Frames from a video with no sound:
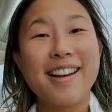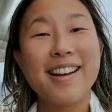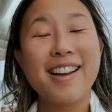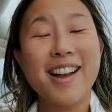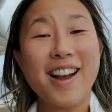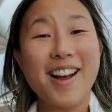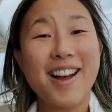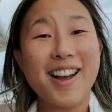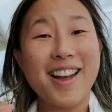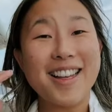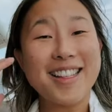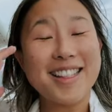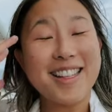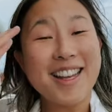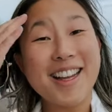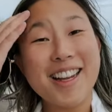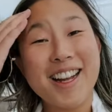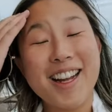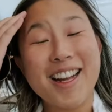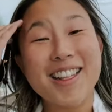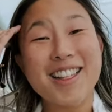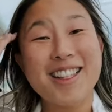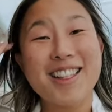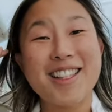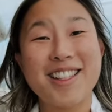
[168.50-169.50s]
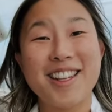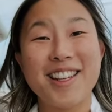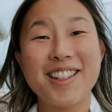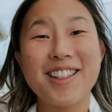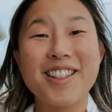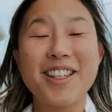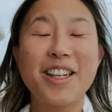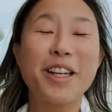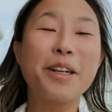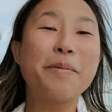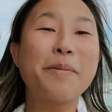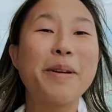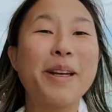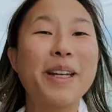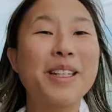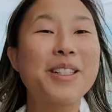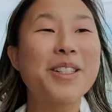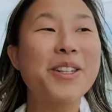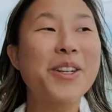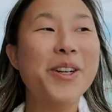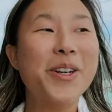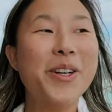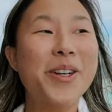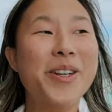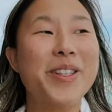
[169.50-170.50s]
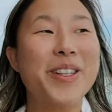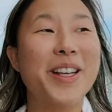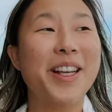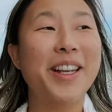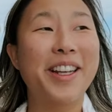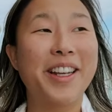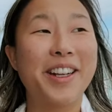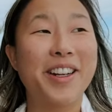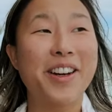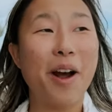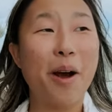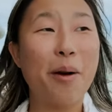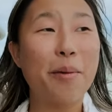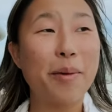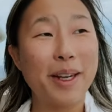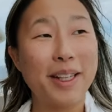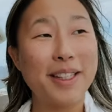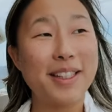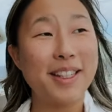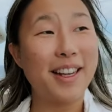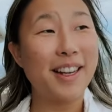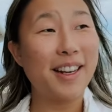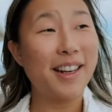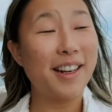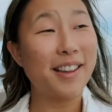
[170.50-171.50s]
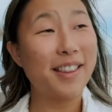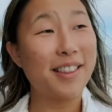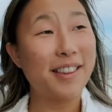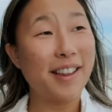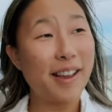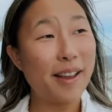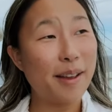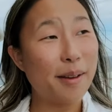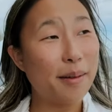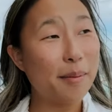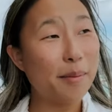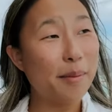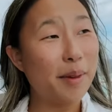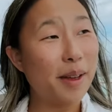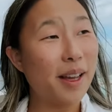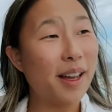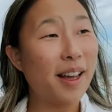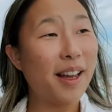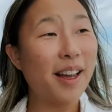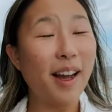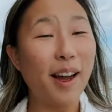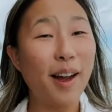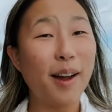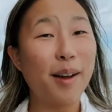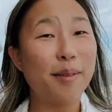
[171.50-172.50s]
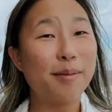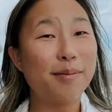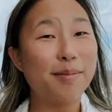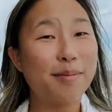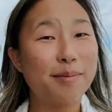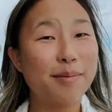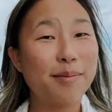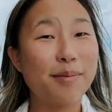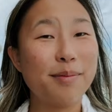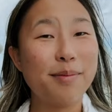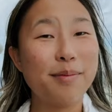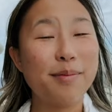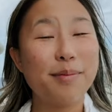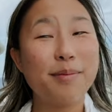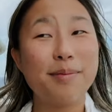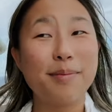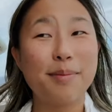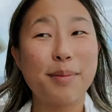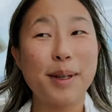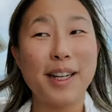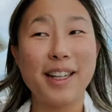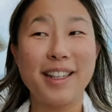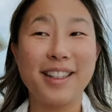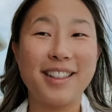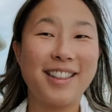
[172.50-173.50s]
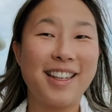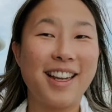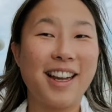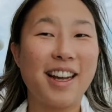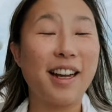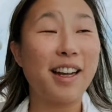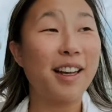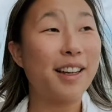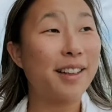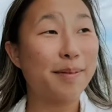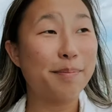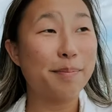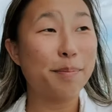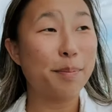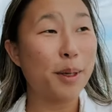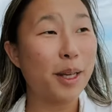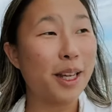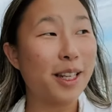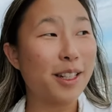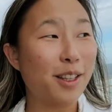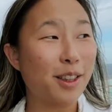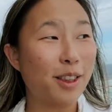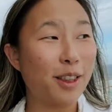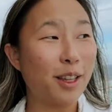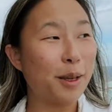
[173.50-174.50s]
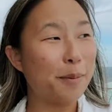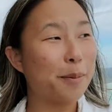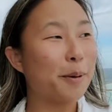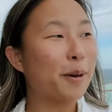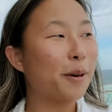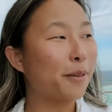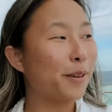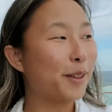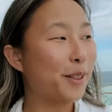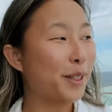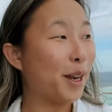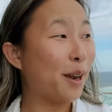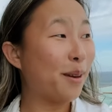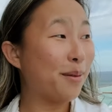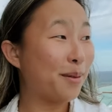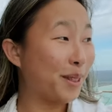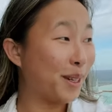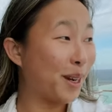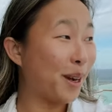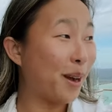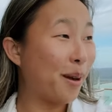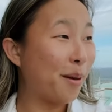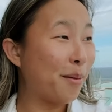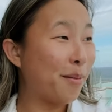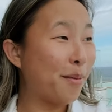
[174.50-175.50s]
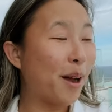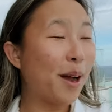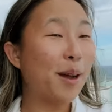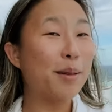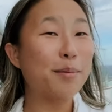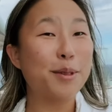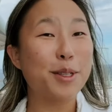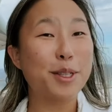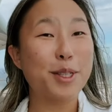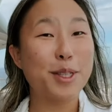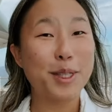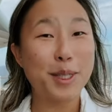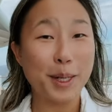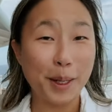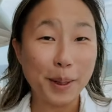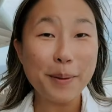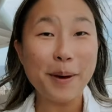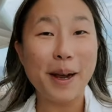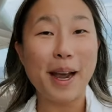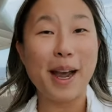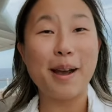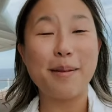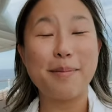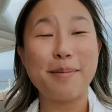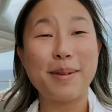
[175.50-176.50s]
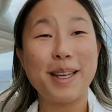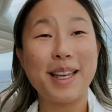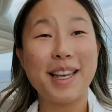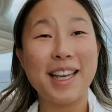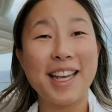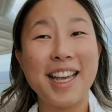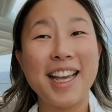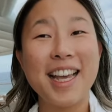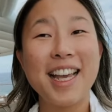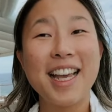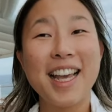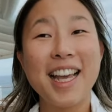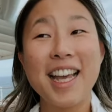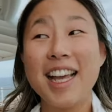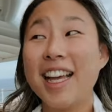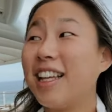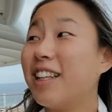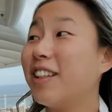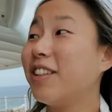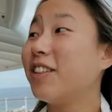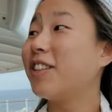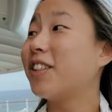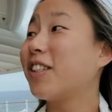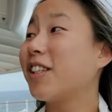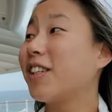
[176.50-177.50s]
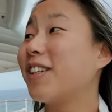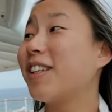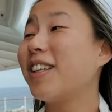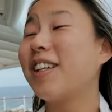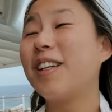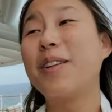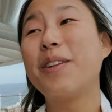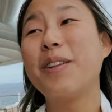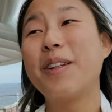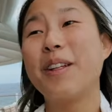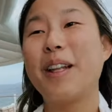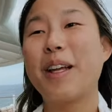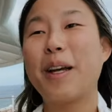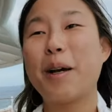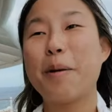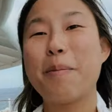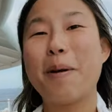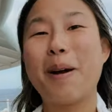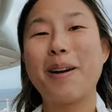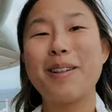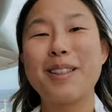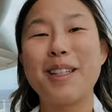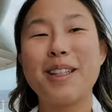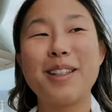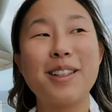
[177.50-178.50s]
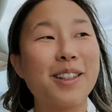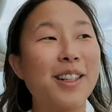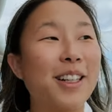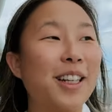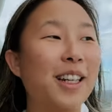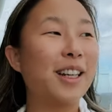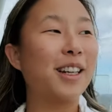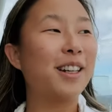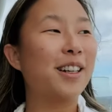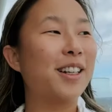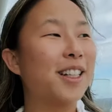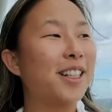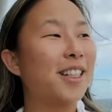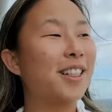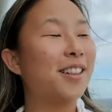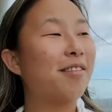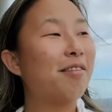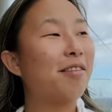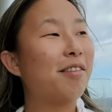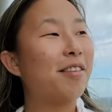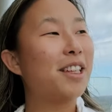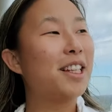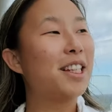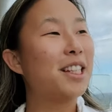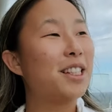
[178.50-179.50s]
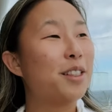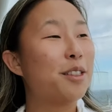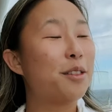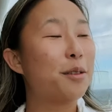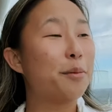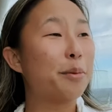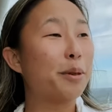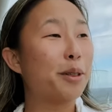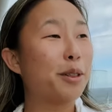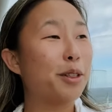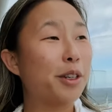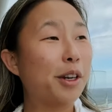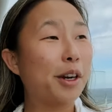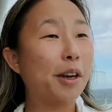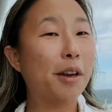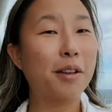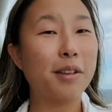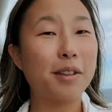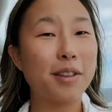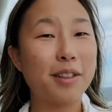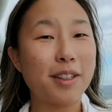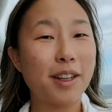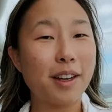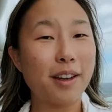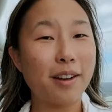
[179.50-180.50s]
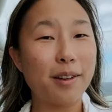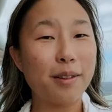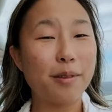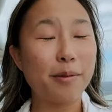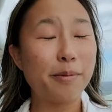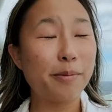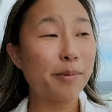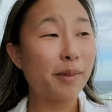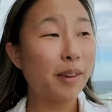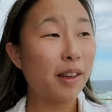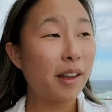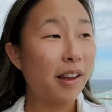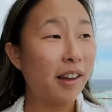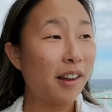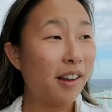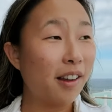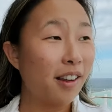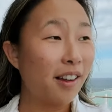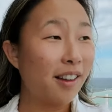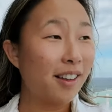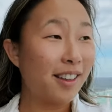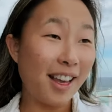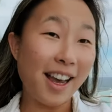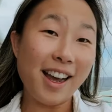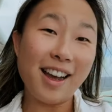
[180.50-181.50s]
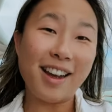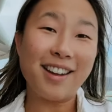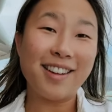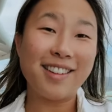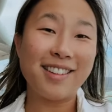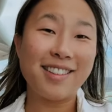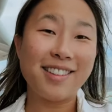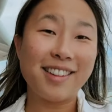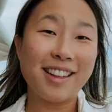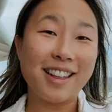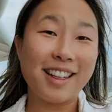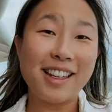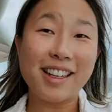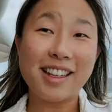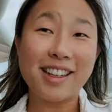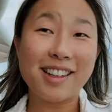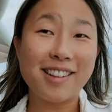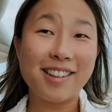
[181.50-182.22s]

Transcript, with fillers: Guys, I got such good pictures. I cannot wait to edit them. Um, but yeah, I picked the perfect time to come. I'm so happy. There's literally only like a bartender here and he's super chill. So yeah, like